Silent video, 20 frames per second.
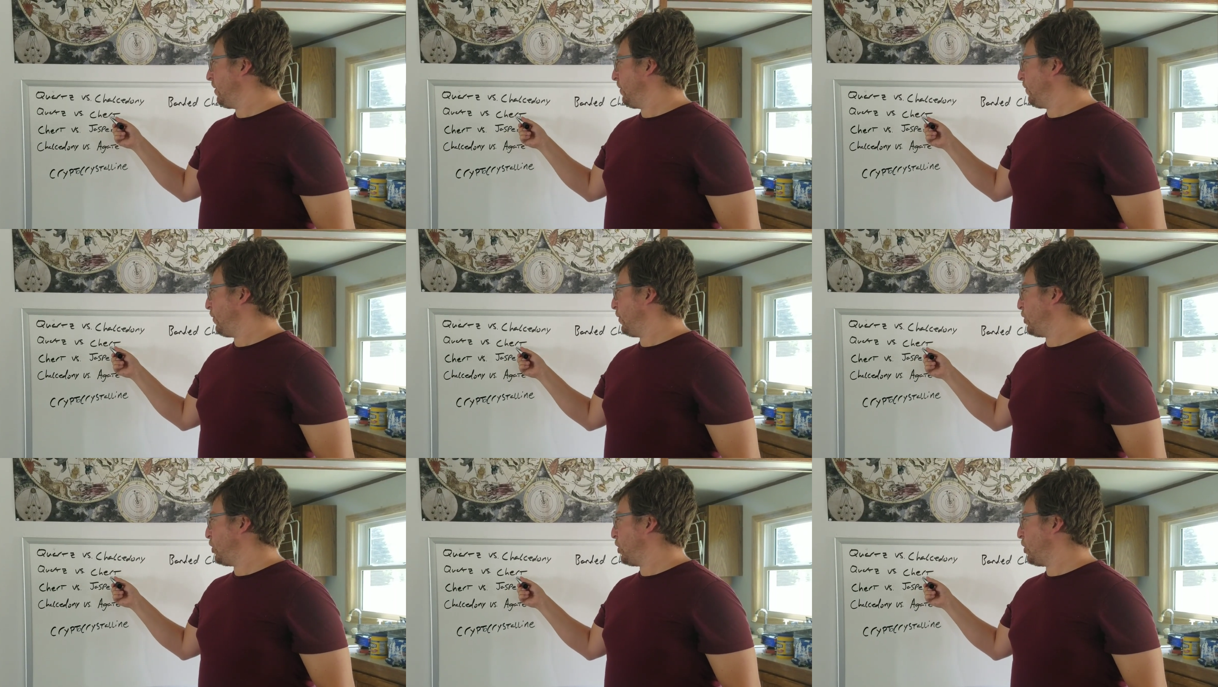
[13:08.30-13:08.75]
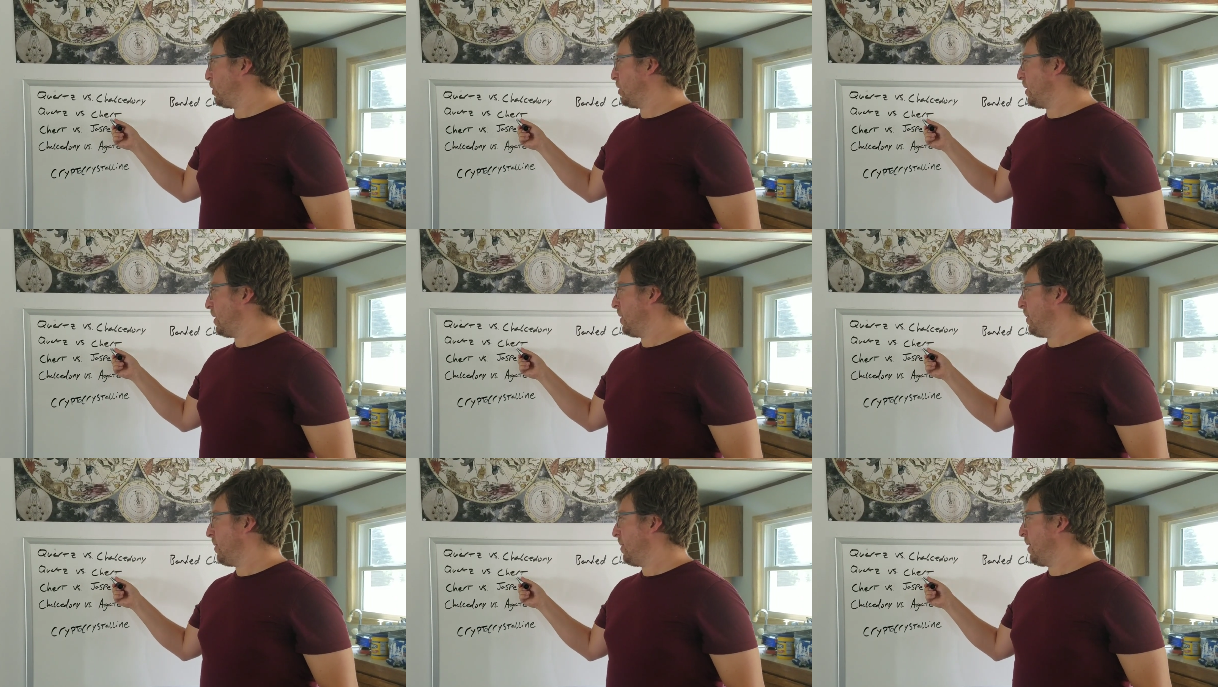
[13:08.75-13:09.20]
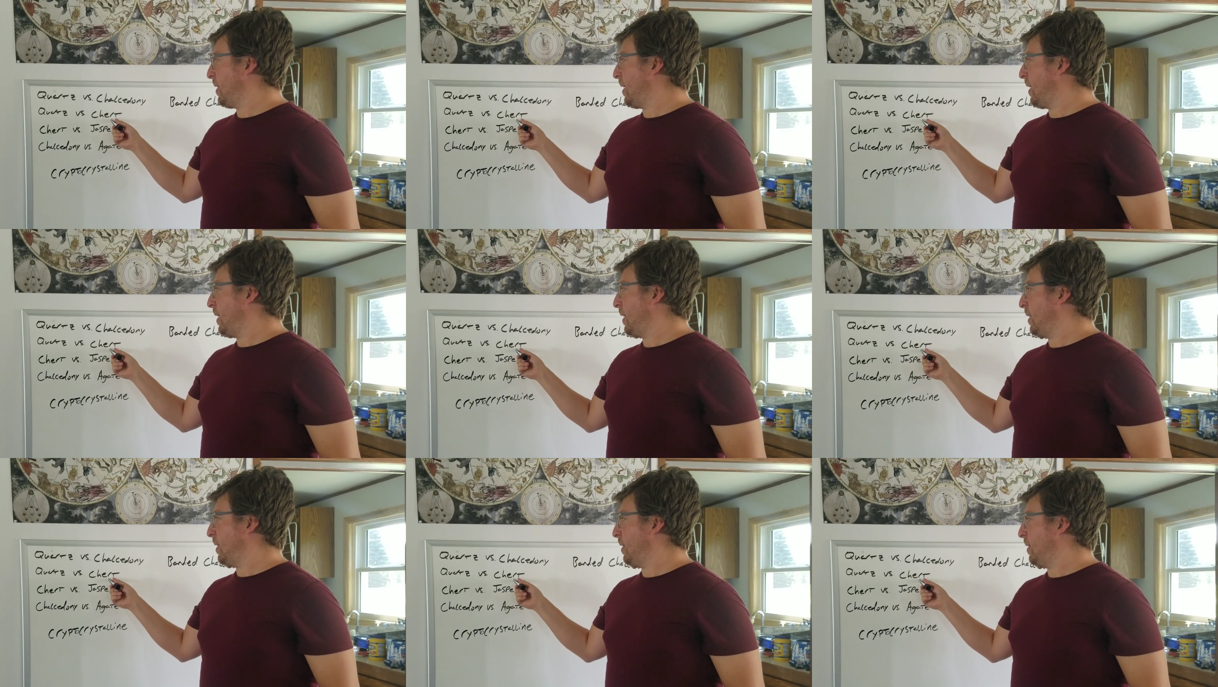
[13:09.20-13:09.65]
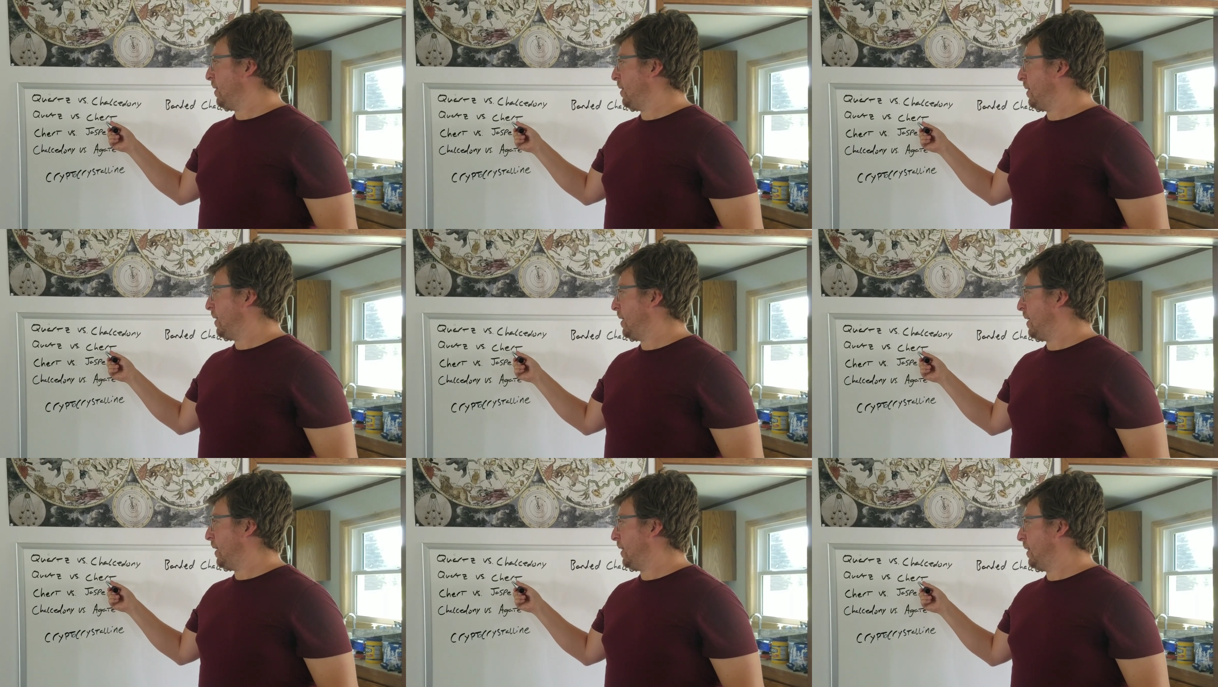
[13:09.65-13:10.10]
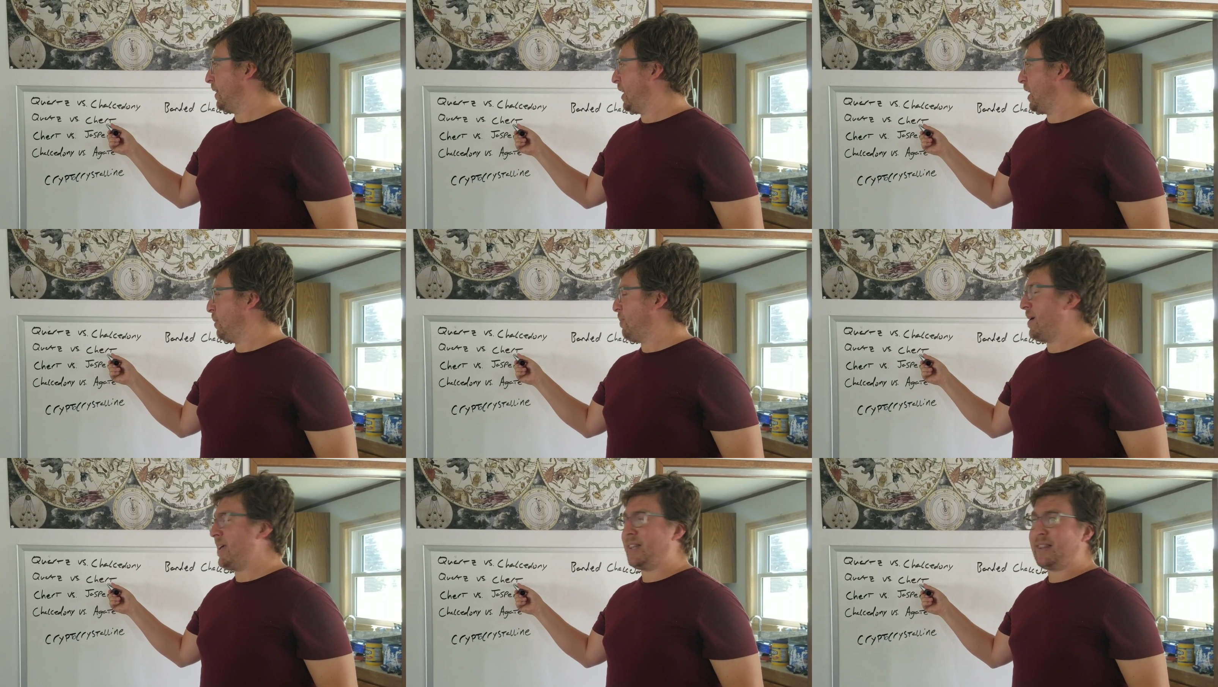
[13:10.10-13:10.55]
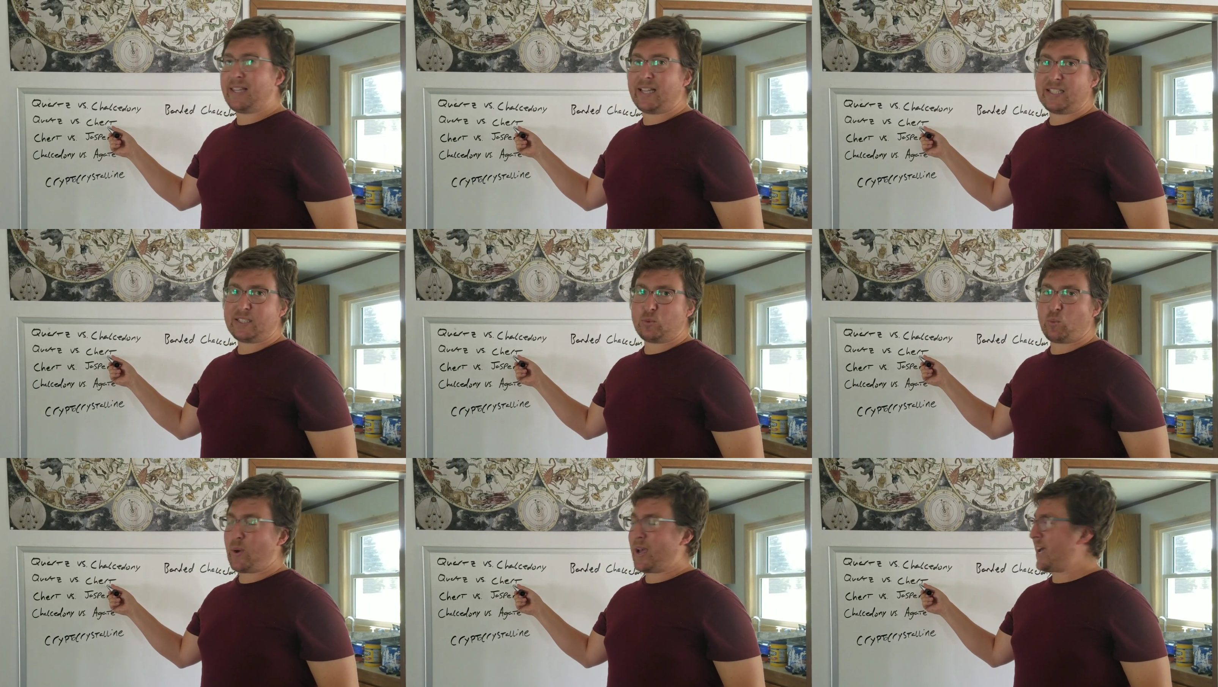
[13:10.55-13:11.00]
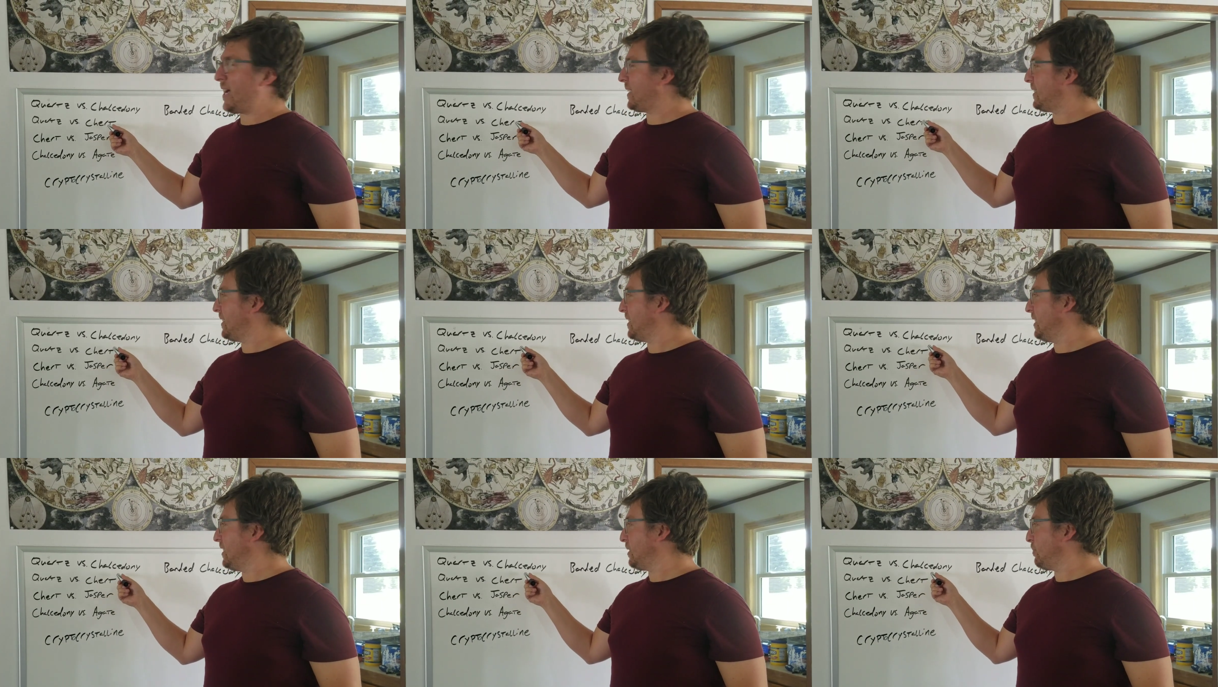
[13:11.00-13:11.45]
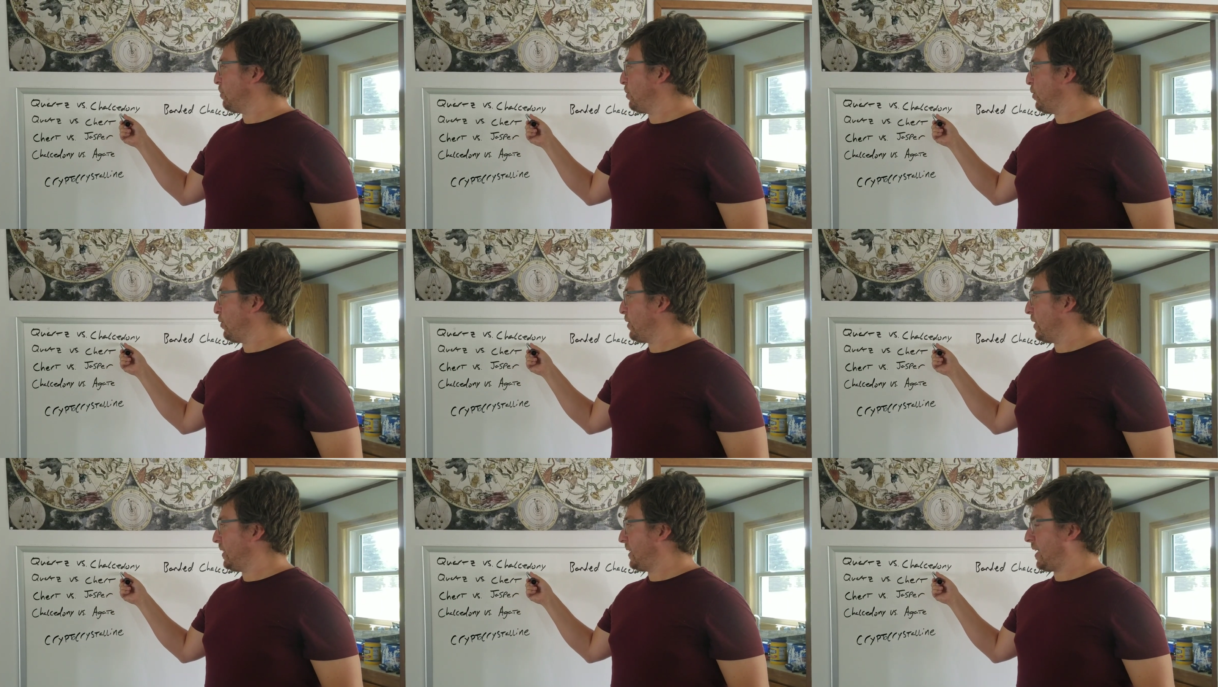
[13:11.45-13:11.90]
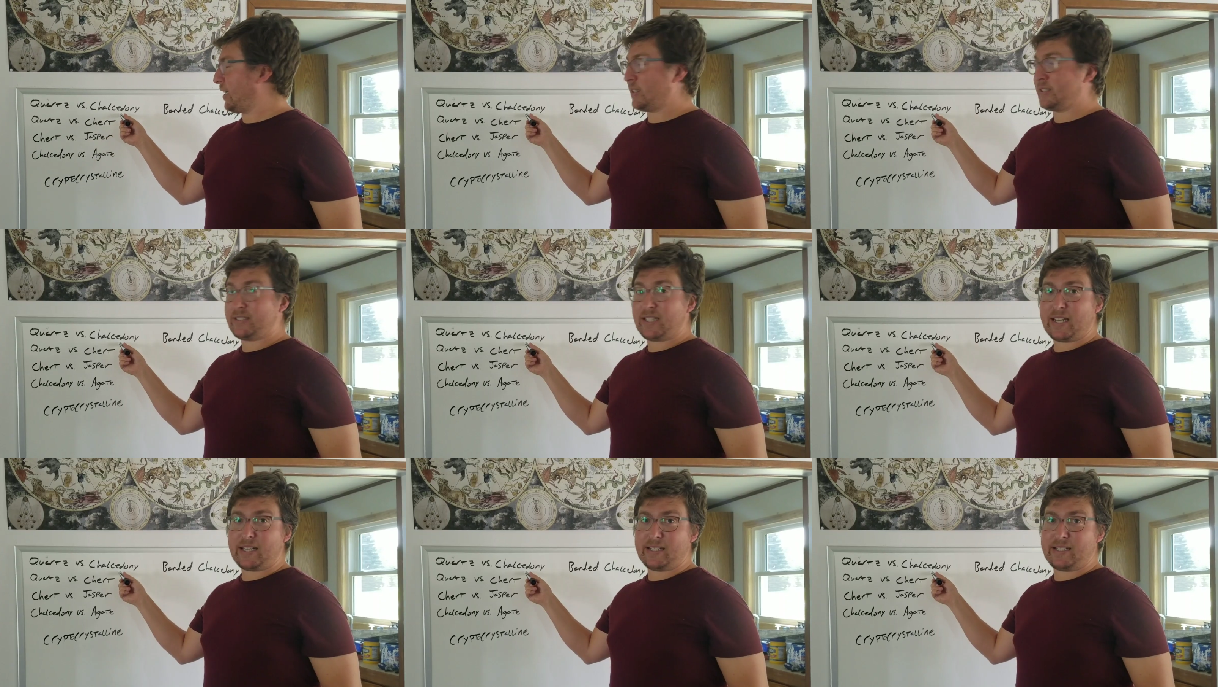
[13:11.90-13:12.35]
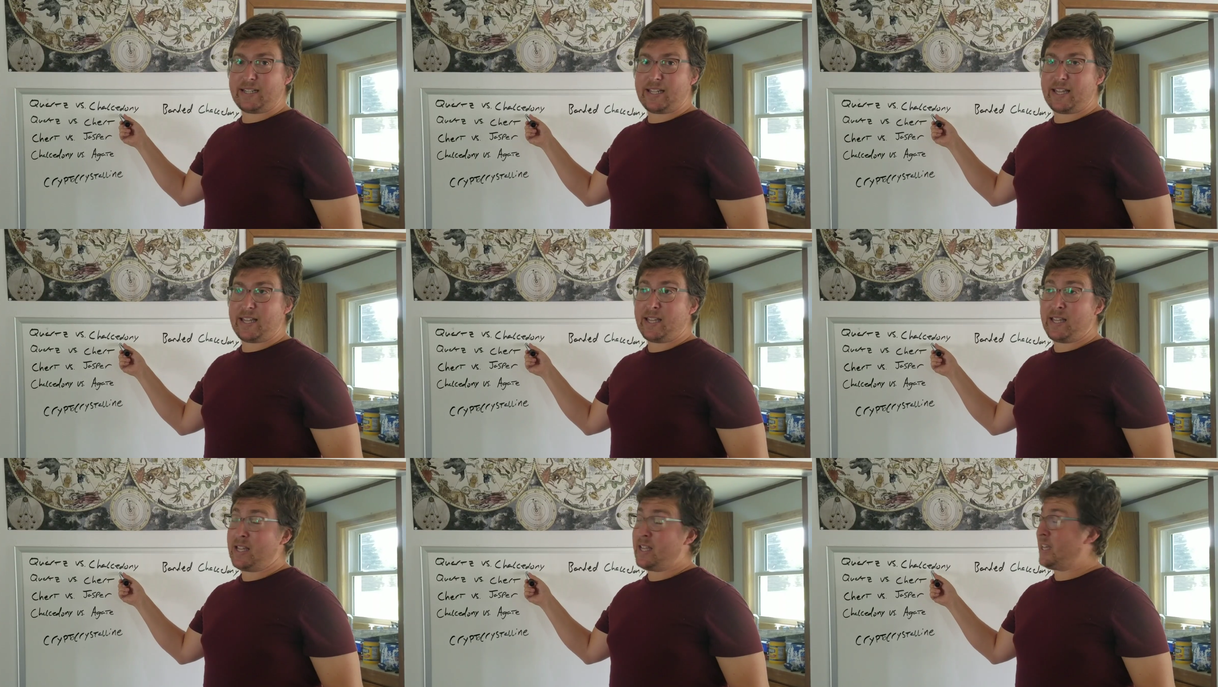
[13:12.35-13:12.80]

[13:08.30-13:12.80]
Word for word: For chert, a little bit less waxy and smooth than chalcedony,